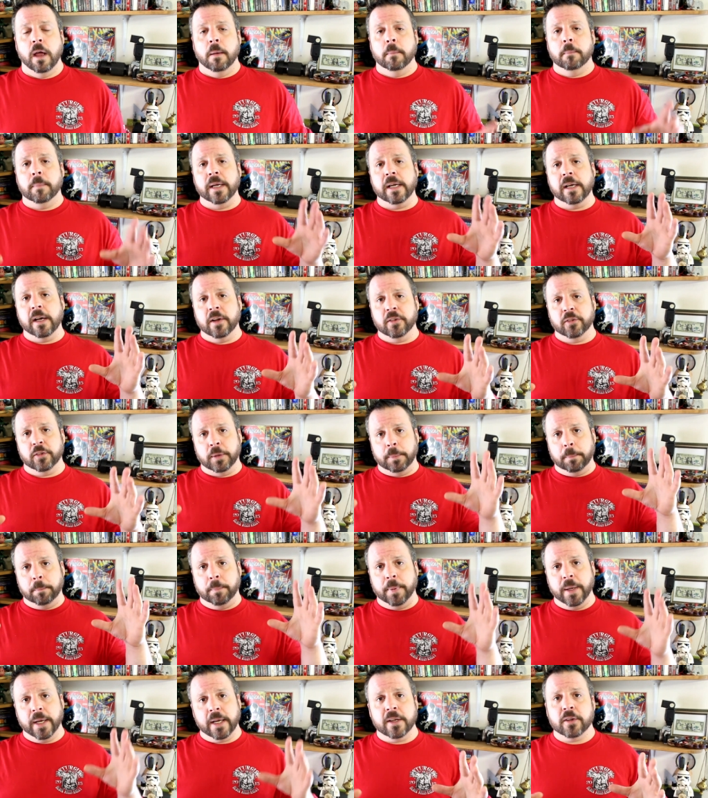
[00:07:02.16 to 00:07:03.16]
because the
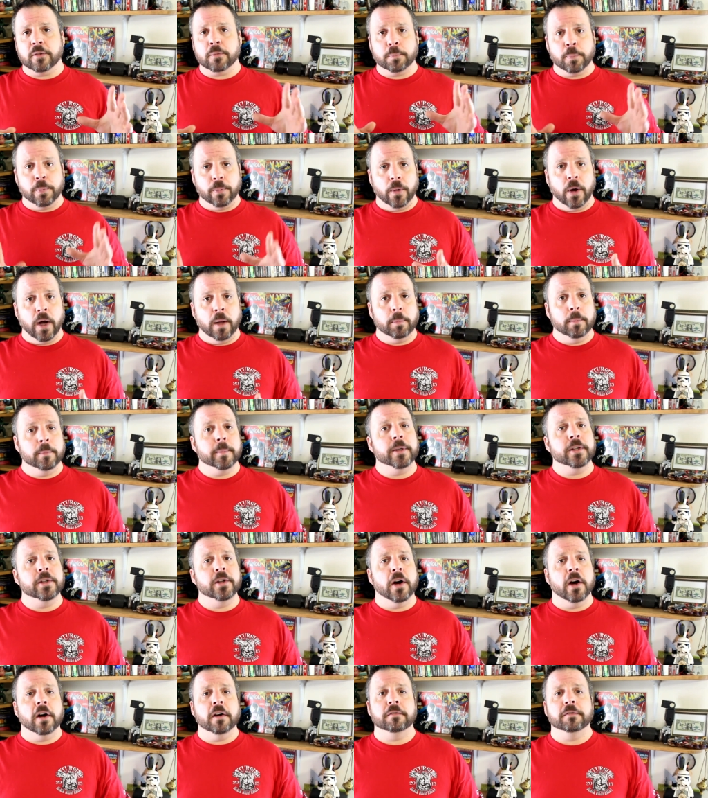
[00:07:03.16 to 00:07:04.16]
biggest problem
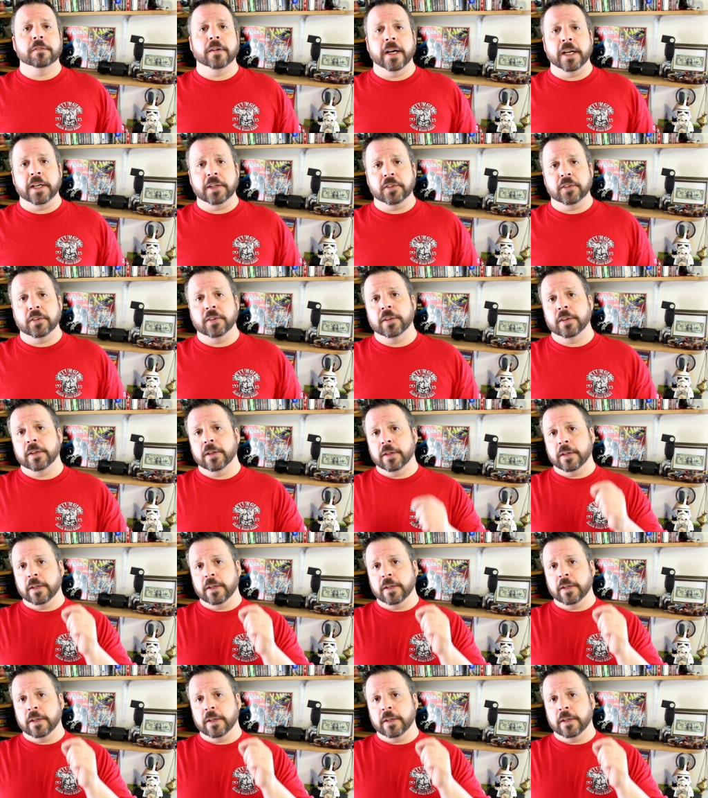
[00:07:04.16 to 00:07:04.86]
in dogfights